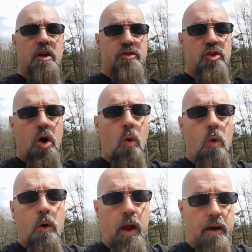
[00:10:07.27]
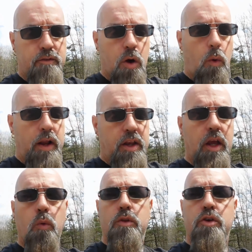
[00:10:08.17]
does no, have no
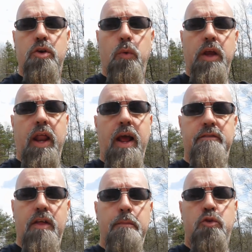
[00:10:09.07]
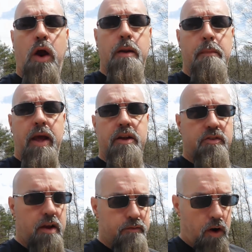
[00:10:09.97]
idea what they're doing, and have them try to
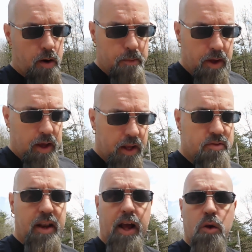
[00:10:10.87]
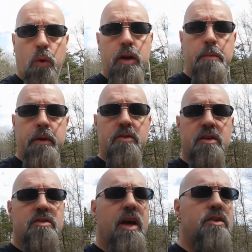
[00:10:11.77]
manage that farm, it's not going to be
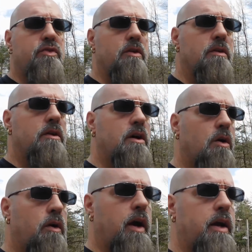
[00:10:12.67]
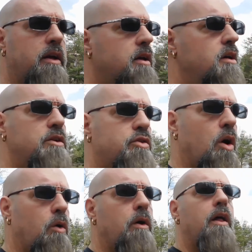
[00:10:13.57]
successful, okay?
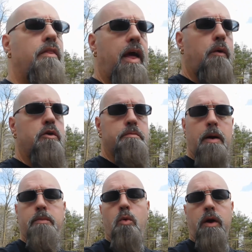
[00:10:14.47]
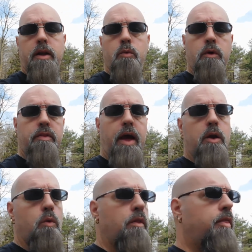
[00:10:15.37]
So that was my point with that
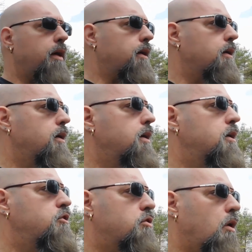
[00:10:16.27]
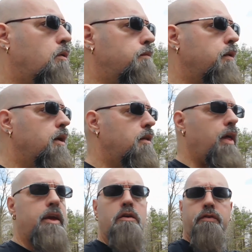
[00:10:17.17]
whole thing. So
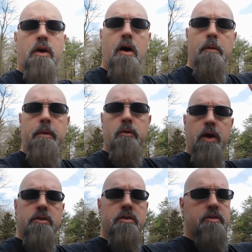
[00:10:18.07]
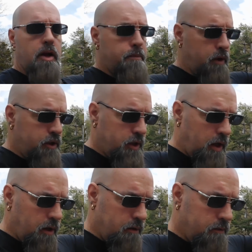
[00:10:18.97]
thank you for calling me a racist. I
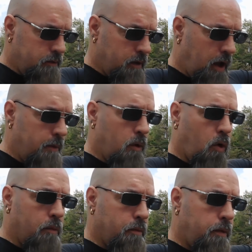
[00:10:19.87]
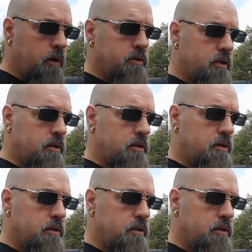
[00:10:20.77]
appreciate it. I'm a horrible person.